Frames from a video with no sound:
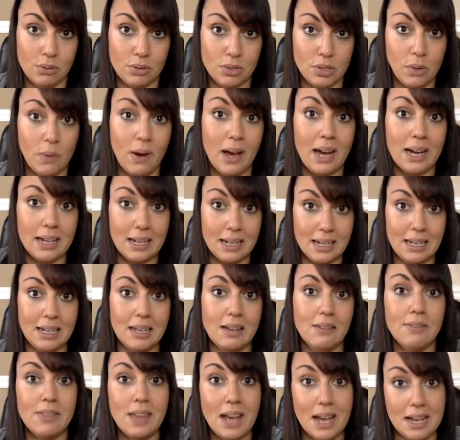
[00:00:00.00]
So I can
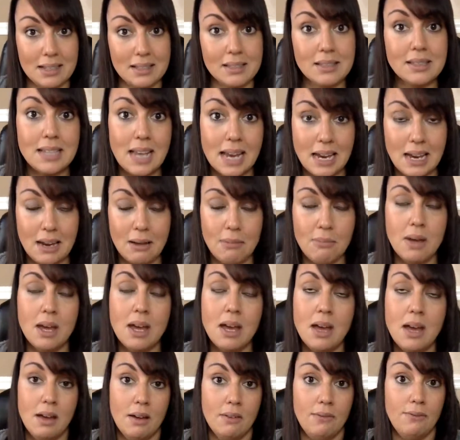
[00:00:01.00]
give that same
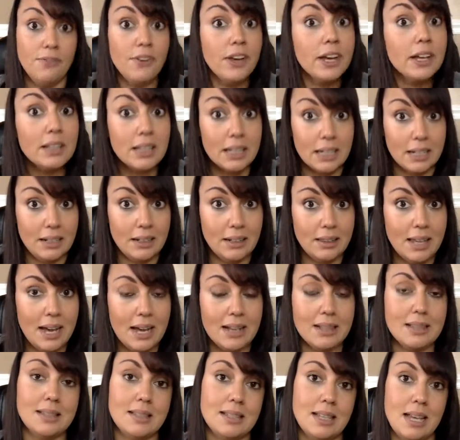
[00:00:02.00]
feeling,
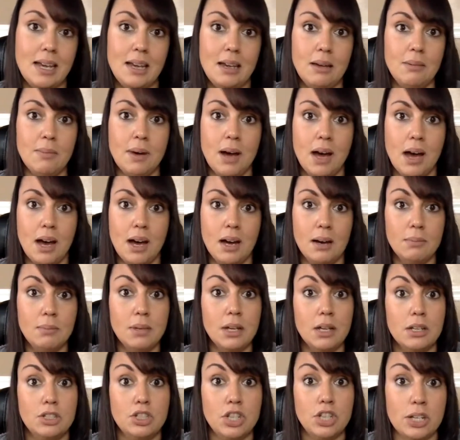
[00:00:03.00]
that same
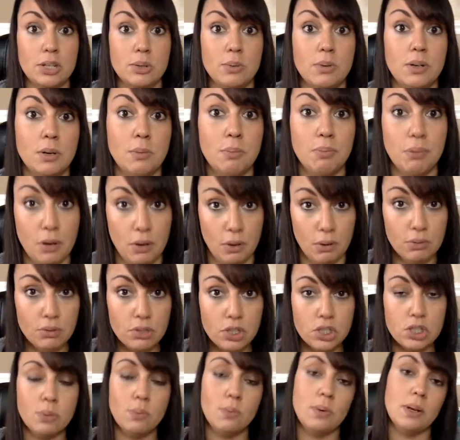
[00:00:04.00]
genuine
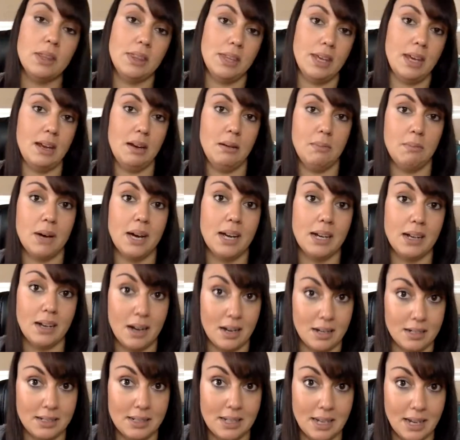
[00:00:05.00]
approach within my
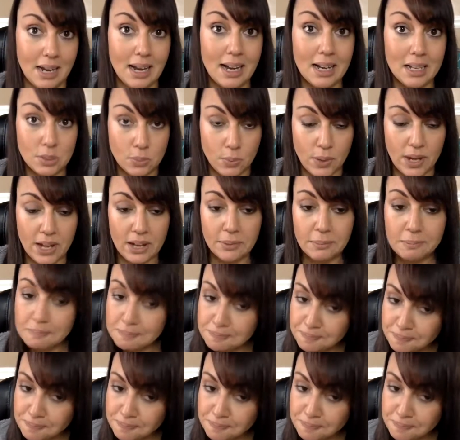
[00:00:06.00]
content as well.